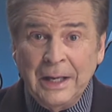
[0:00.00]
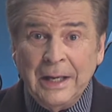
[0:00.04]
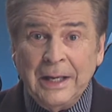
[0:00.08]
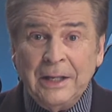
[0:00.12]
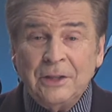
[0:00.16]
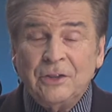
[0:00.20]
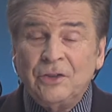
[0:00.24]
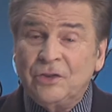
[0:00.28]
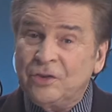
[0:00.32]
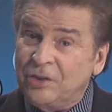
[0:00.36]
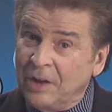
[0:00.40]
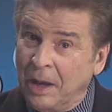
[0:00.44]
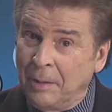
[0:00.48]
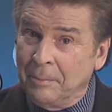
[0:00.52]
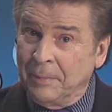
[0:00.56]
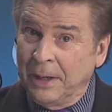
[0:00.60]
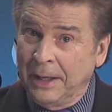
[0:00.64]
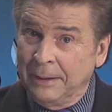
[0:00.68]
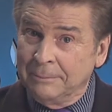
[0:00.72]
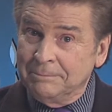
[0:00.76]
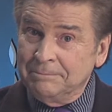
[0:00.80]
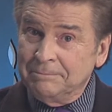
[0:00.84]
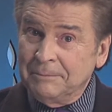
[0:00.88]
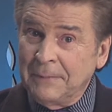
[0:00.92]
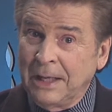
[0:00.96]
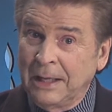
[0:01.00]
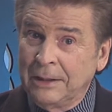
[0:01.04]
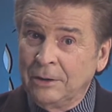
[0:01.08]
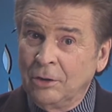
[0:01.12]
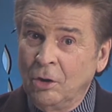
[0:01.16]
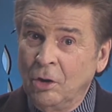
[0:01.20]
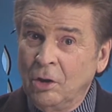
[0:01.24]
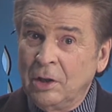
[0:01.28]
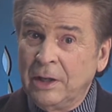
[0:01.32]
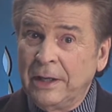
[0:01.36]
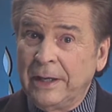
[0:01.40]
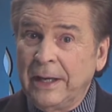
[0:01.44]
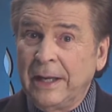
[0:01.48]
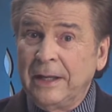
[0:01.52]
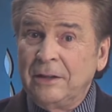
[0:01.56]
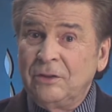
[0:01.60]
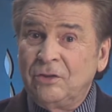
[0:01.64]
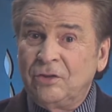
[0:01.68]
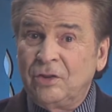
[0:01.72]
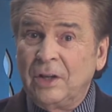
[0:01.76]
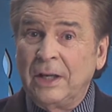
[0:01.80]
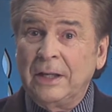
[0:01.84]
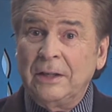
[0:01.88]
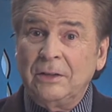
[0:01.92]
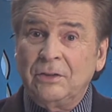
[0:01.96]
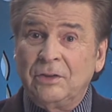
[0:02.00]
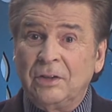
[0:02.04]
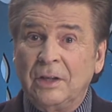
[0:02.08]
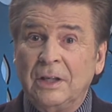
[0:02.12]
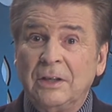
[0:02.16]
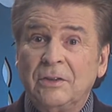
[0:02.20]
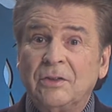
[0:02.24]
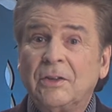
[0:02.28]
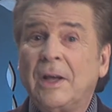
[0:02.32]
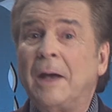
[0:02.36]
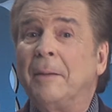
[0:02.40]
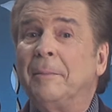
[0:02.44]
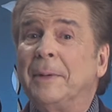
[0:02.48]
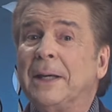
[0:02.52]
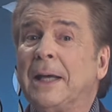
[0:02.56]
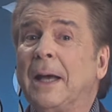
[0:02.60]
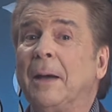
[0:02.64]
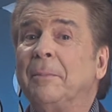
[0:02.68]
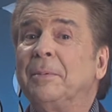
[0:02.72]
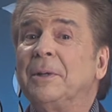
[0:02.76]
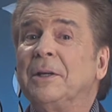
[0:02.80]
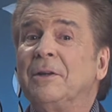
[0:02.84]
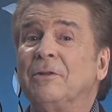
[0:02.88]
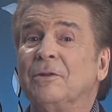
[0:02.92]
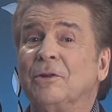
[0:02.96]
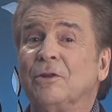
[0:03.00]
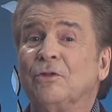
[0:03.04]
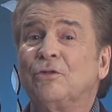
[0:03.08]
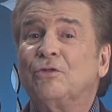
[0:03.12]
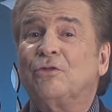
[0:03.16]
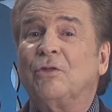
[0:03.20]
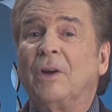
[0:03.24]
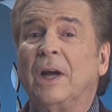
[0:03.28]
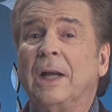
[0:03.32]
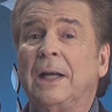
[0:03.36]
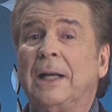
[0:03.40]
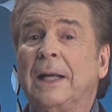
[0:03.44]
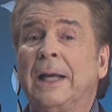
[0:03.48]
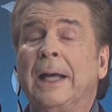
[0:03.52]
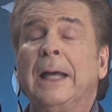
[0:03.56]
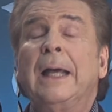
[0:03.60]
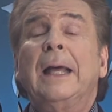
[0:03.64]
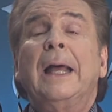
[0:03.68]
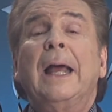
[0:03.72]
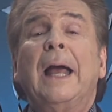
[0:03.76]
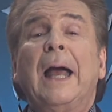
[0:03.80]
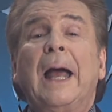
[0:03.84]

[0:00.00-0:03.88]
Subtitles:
It's summer and holiday season is coming up here in Australia,